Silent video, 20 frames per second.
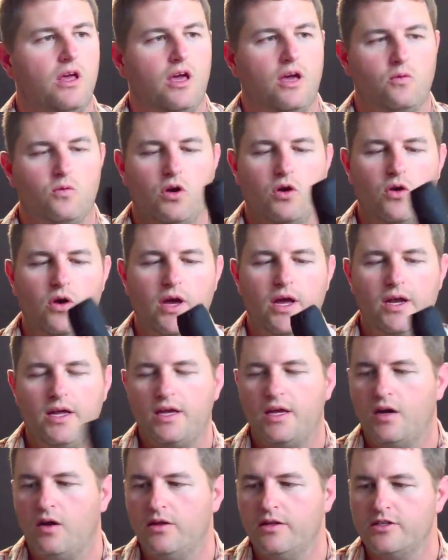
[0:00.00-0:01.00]
And we'll go ahead and
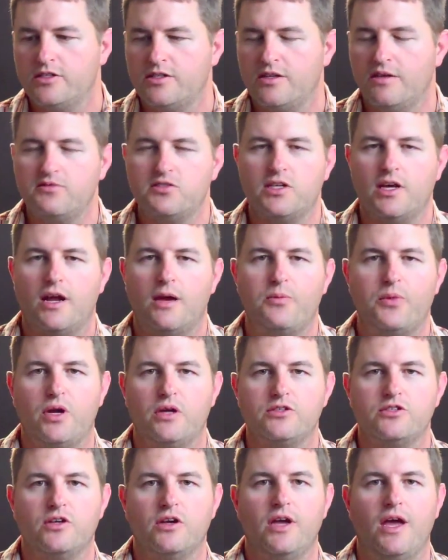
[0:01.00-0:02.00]
get all this stuff set up and I'll
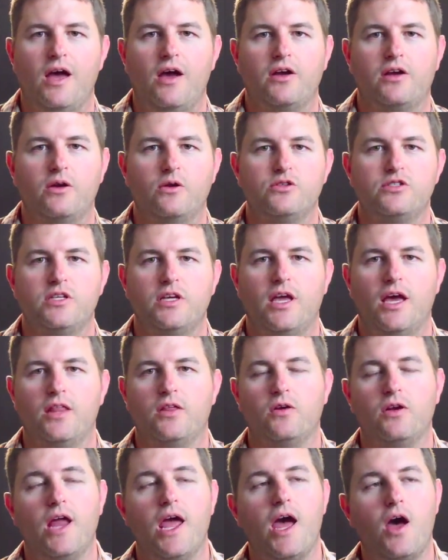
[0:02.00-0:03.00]
show you how it goes
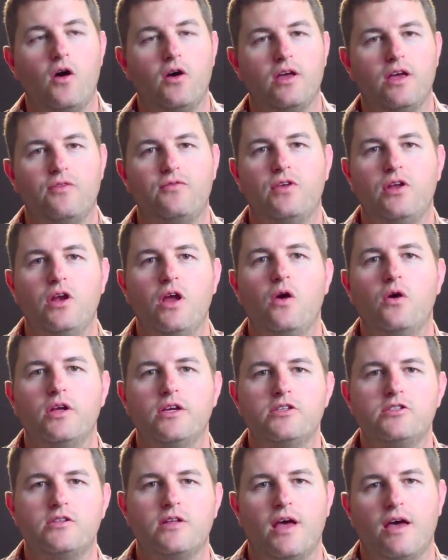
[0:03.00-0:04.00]
together. Now, if you
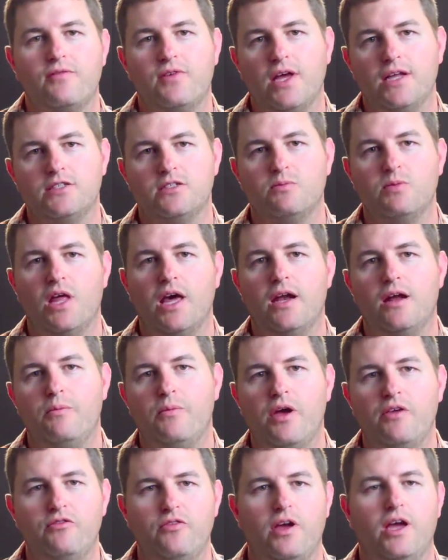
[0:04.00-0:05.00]
noticed, I've got some light on
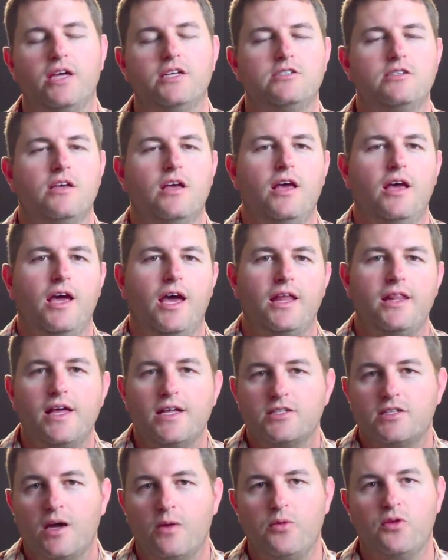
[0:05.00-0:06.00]
my face, and
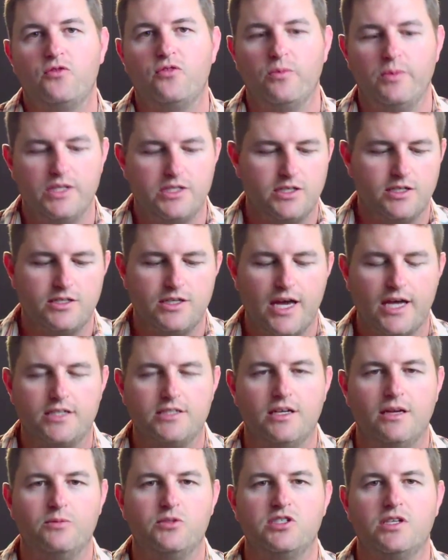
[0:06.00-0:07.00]
that's coming from this exact
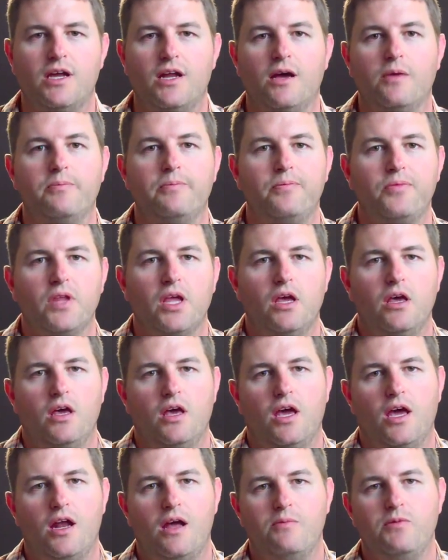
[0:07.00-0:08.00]
same setup.
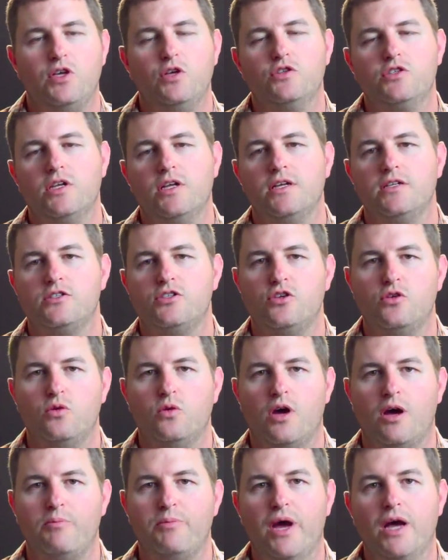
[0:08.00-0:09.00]
And I'm using it
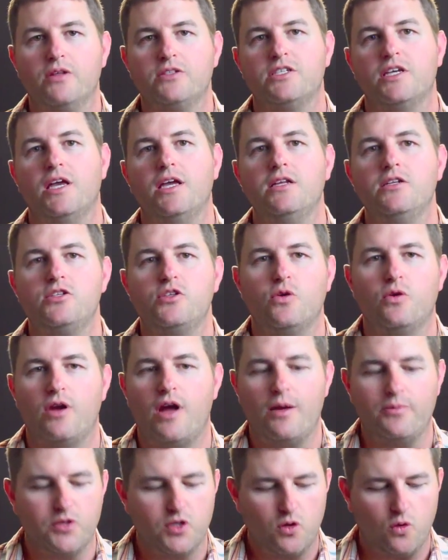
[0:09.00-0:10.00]
to bounce into an
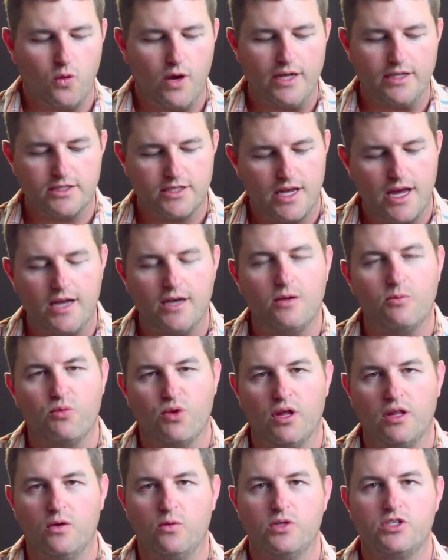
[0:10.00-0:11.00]
optical white satin
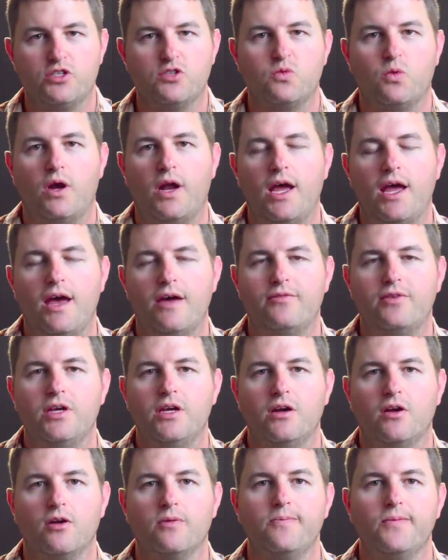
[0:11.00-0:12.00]
umbrella, which is what I have
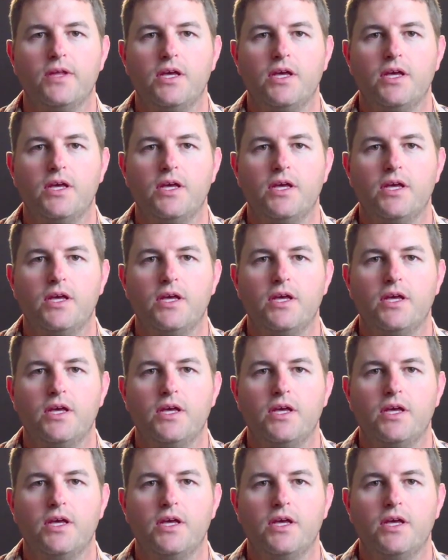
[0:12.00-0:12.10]
here.